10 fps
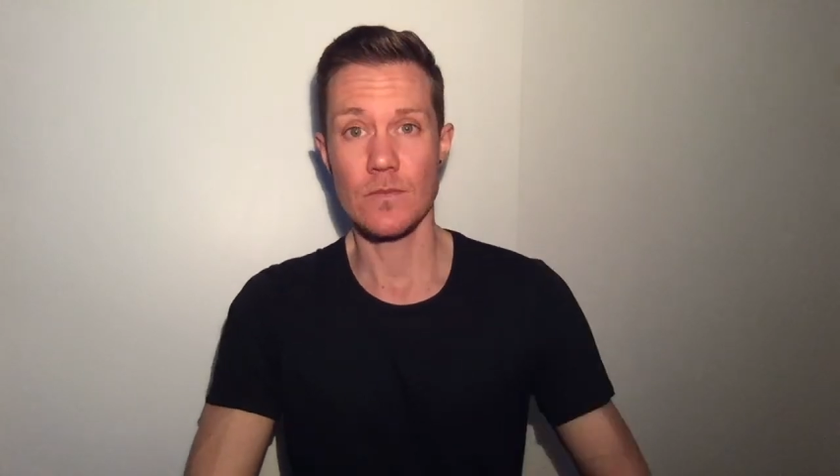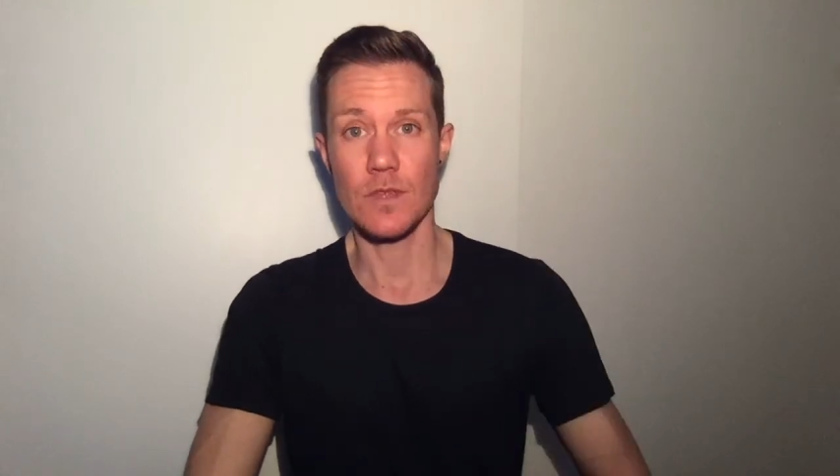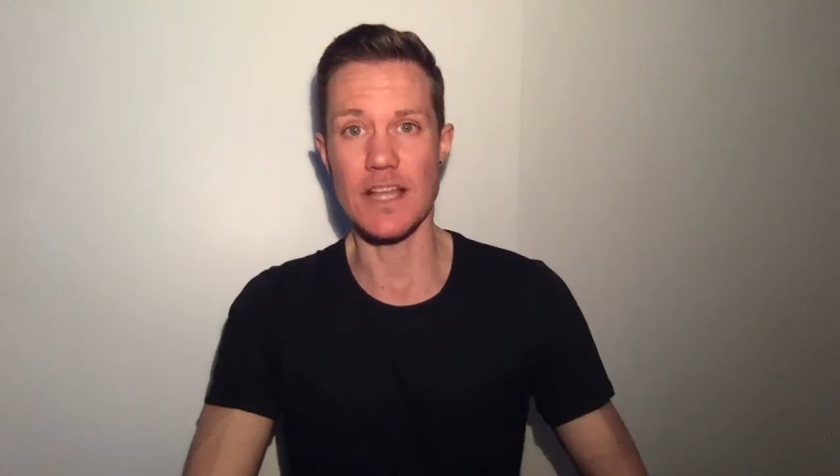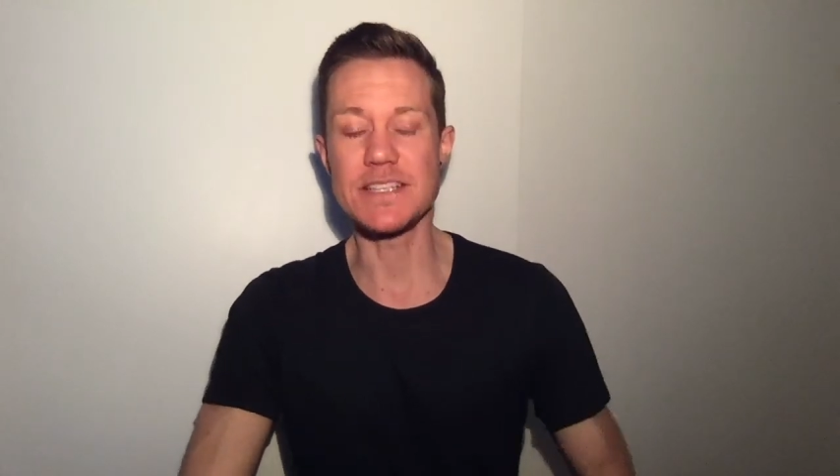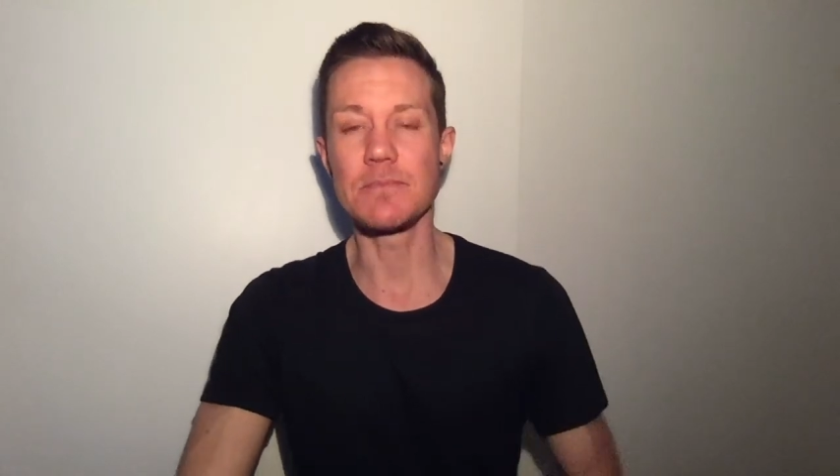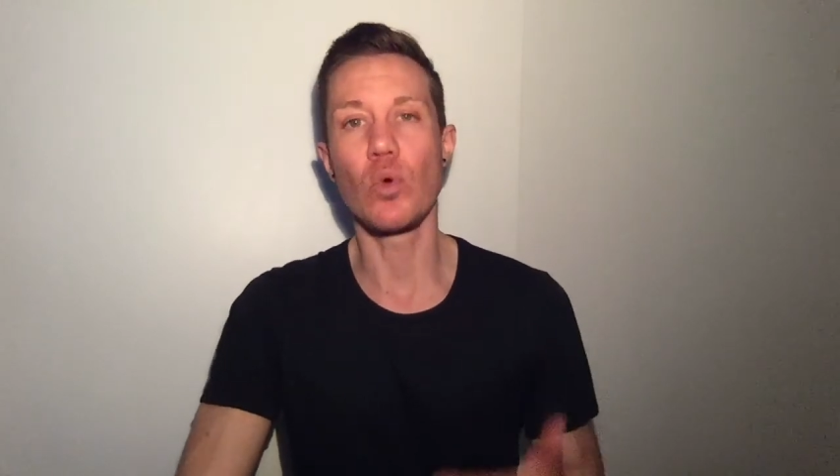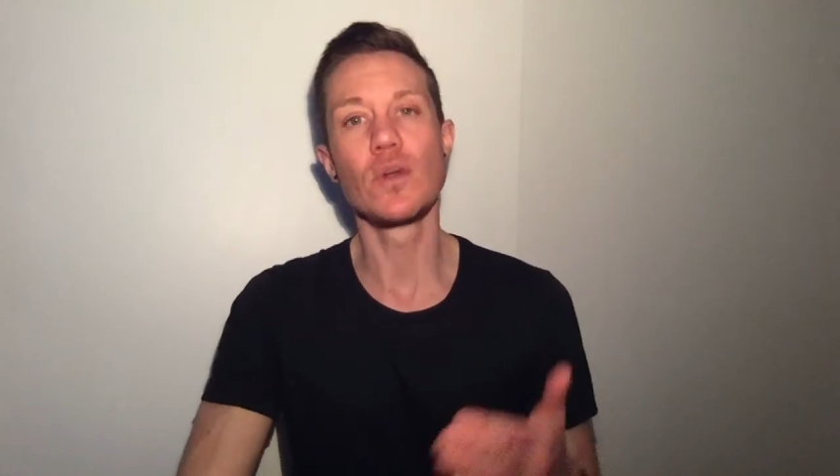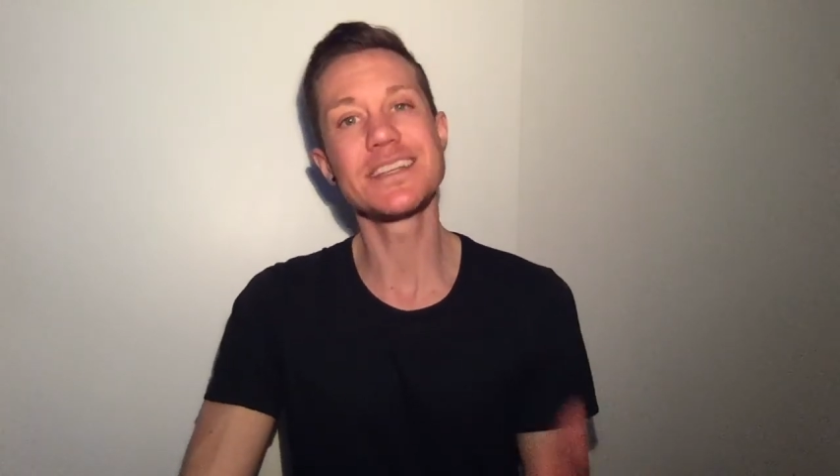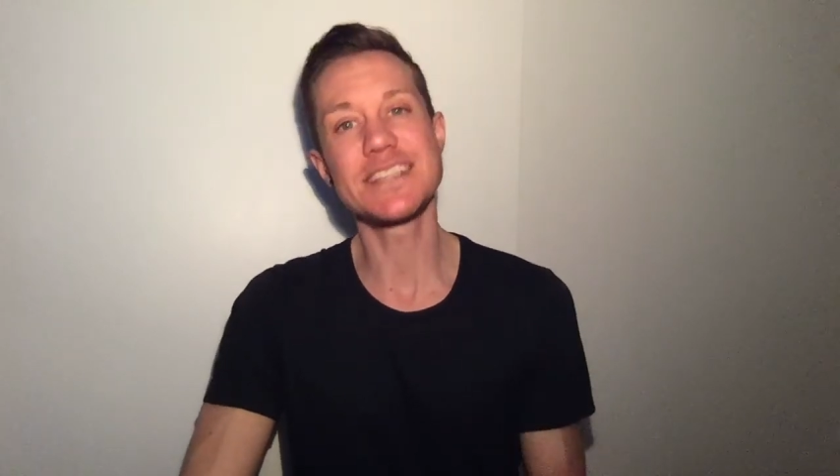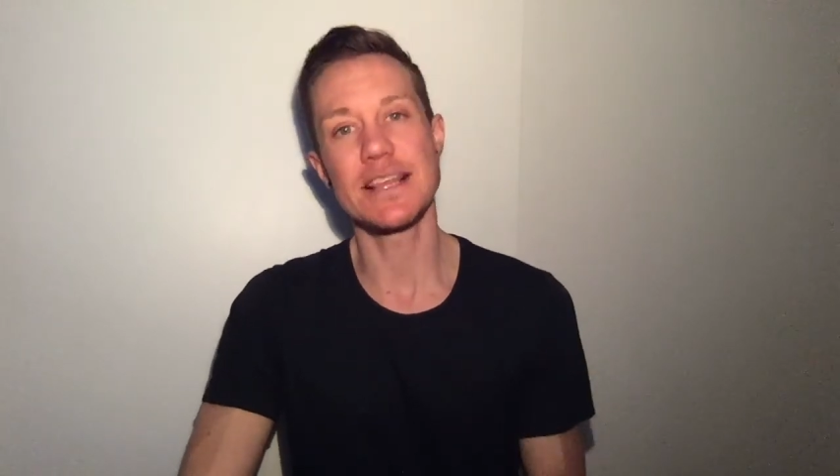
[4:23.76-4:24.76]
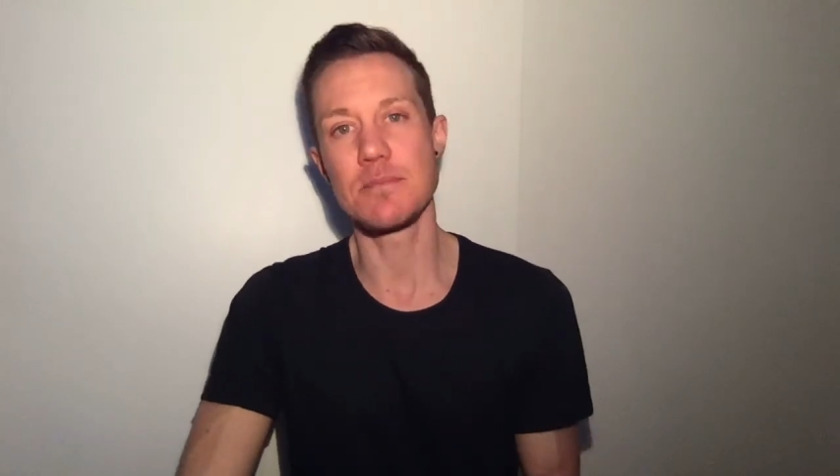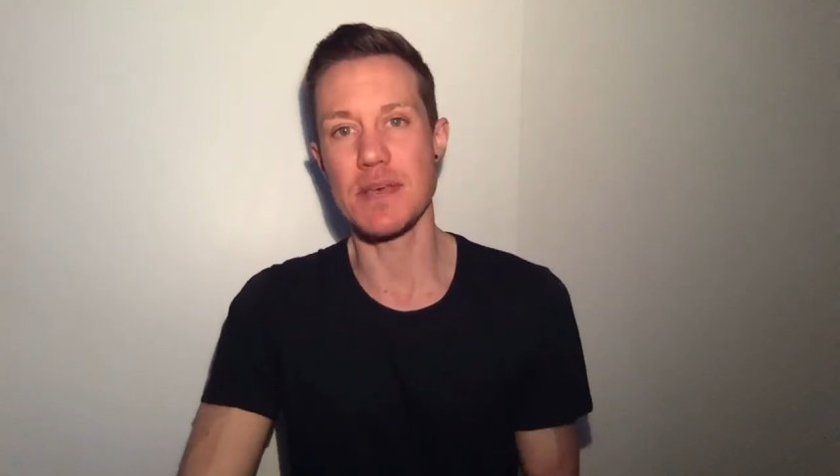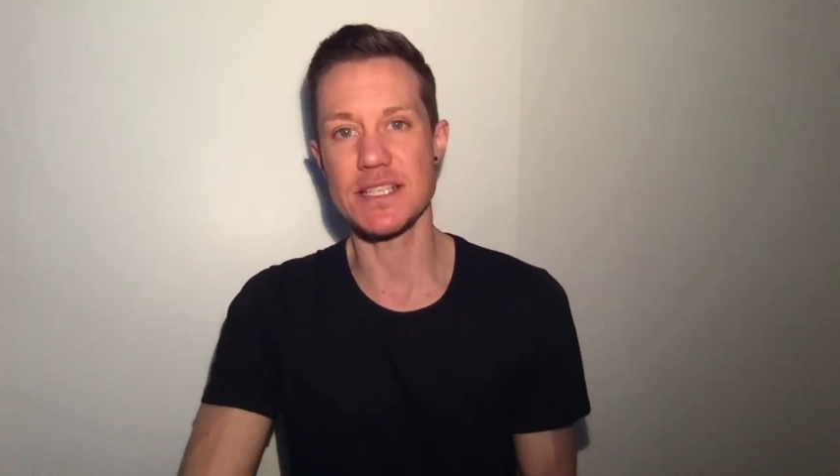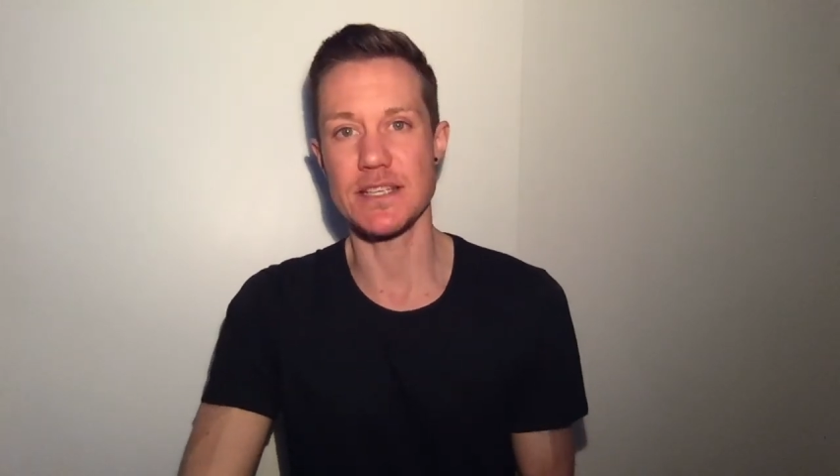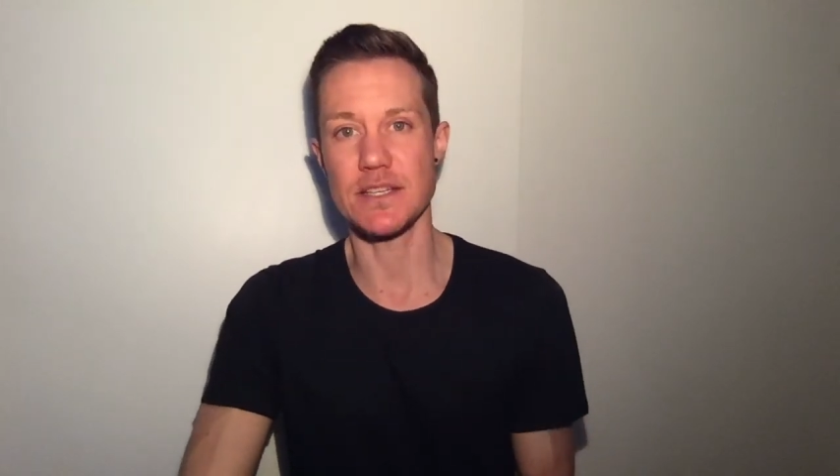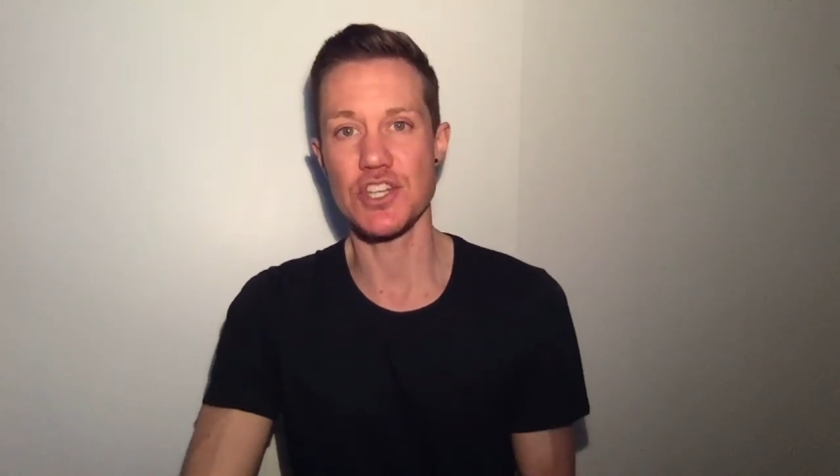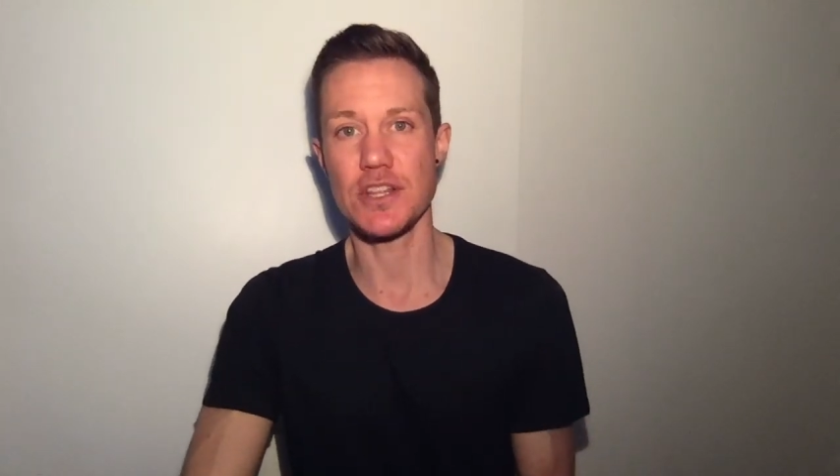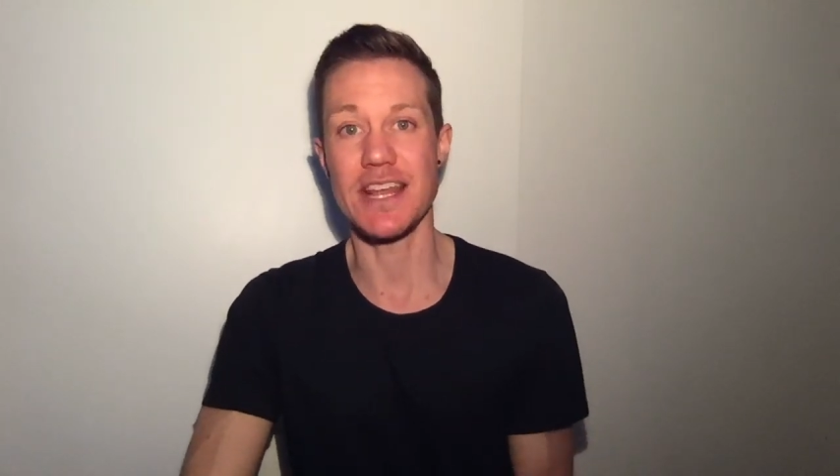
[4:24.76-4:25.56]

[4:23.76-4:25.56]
It's important to send the message